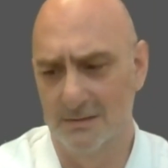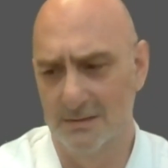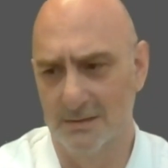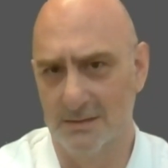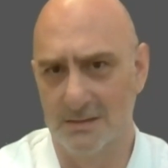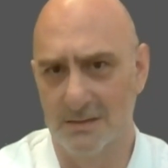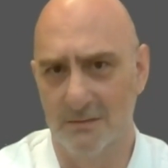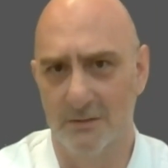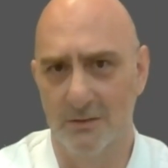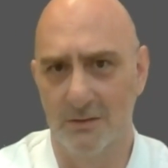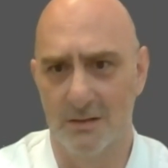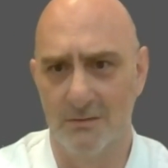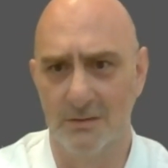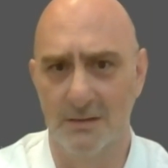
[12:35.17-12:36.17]
And so
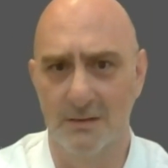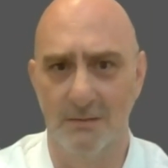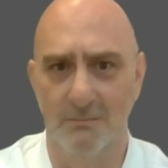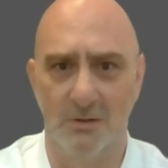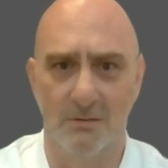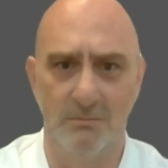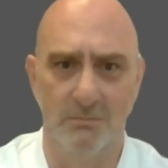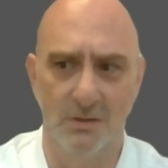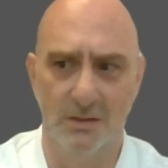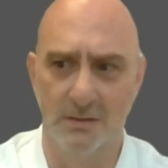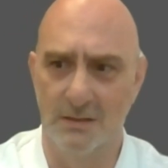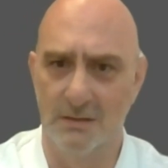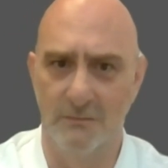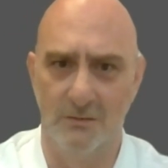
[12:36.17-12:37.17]
they rounded them up,
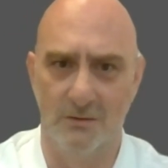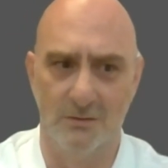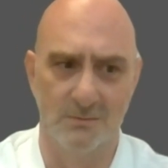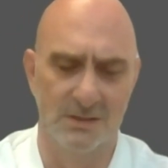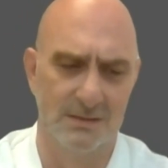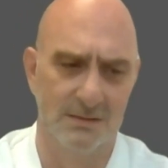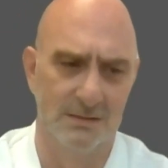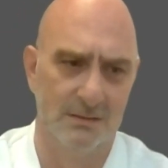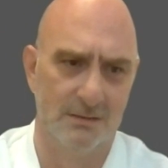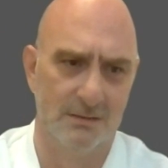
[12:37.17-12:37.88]
burnt the farms,